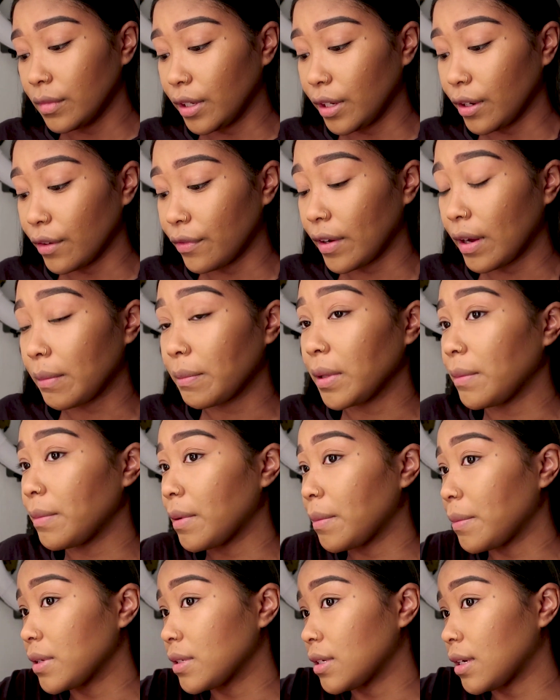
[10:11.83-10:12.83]
your family
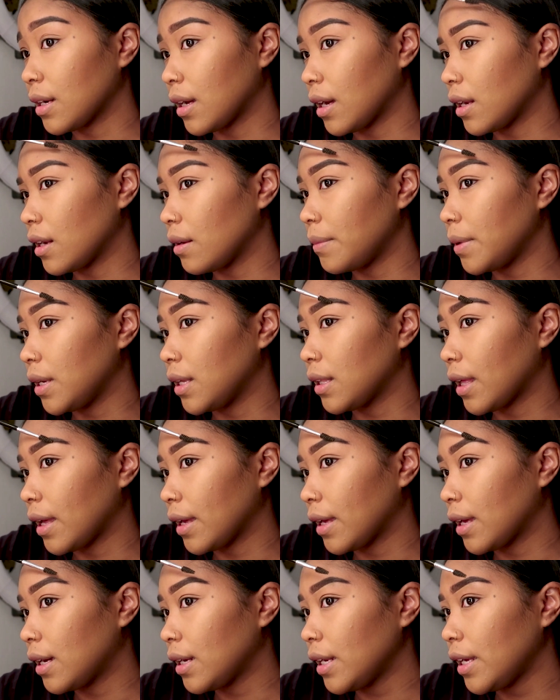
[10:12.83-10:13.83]
members are gonna be
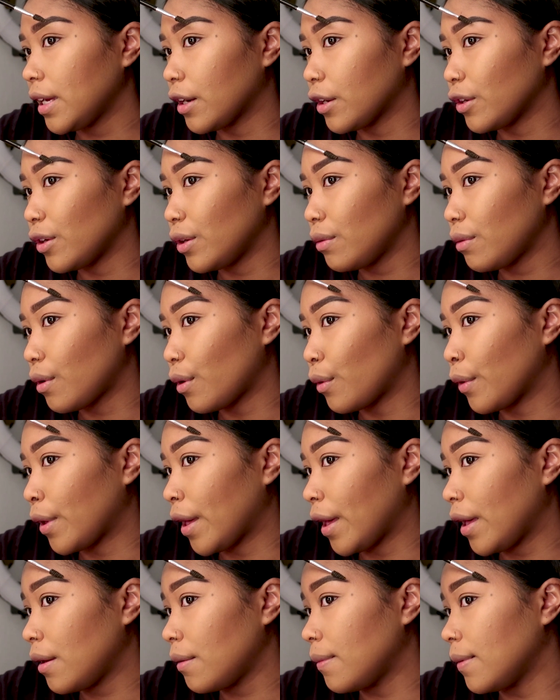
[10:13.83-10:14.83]
like, honey, are you
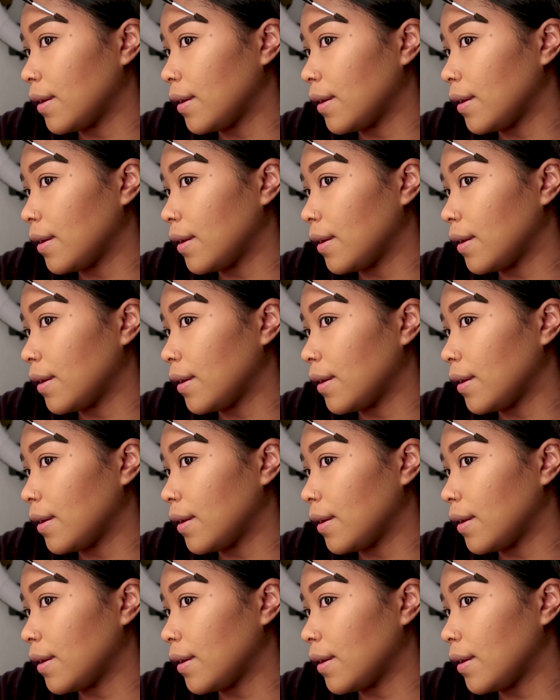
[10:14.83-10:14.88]
okay?